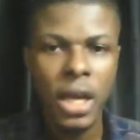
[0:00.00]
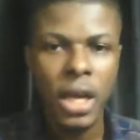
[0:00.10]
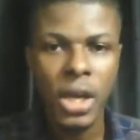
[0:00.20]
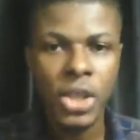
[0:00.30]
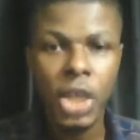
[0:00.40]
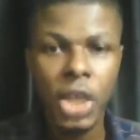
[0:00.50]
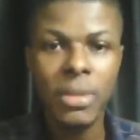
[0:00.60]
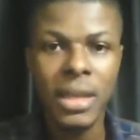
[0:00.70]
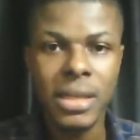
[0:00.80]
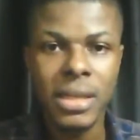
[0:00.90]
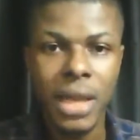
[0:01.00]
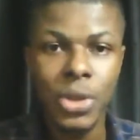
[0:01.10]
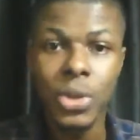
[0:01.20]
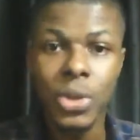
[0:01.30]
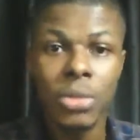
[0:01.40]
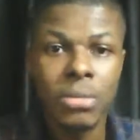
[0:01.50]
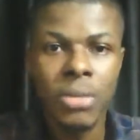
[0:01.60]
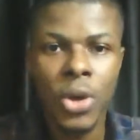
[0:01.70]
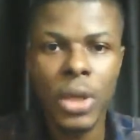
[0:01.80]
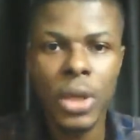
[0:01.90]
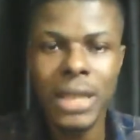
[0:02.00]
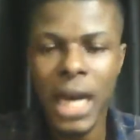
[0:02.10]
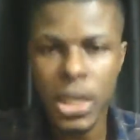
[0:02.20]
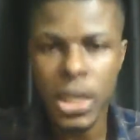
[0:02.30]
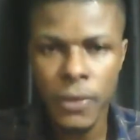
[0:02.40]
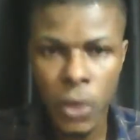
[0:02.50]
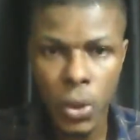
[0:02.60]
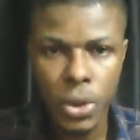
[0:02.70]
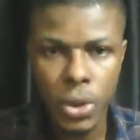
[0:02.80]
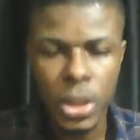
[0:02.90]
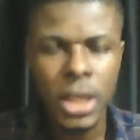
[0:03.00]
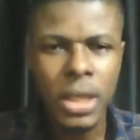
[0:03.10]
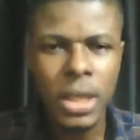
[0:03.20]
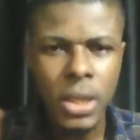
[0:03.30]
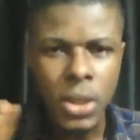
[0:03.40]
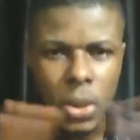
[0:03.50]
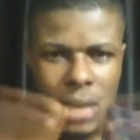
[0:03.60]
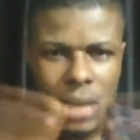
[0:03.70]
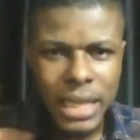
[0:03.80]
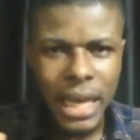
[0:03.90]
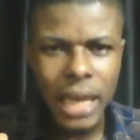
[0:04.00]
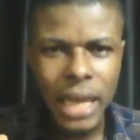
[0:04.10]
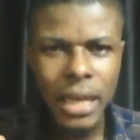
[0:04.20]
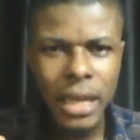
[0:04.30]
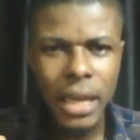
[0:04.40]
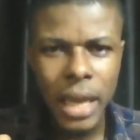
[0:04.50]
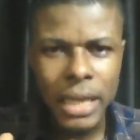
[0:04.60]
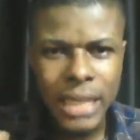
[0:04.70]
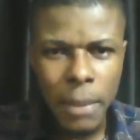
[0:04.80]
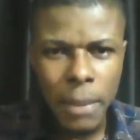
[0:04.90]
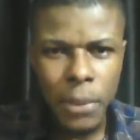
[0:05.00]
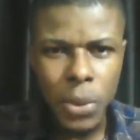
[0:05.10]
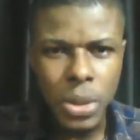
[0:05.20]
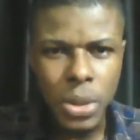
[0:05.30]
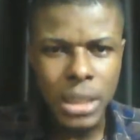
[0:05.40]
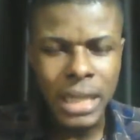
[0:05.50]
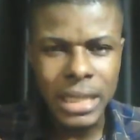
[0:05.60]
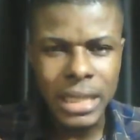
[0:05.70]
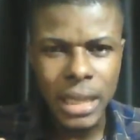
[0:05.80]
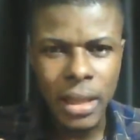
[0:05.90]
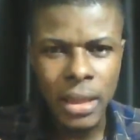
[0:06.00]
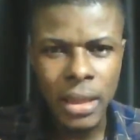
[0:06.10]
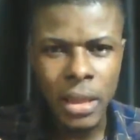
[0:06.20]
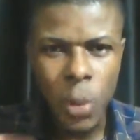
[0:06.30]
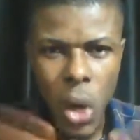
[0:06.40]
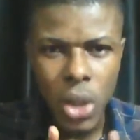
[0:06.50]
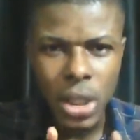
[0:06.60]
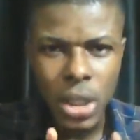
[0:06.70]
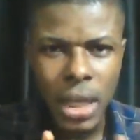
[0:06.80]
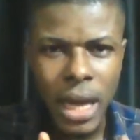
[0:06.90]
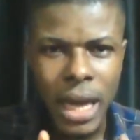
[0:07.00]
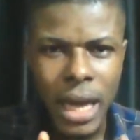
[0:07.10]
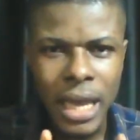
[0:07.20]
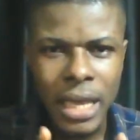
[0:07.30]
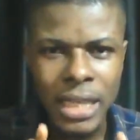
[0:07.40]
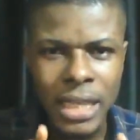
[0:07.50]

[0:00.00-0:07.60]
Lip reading: some things, and you call it the art of God. So these are examples that the world is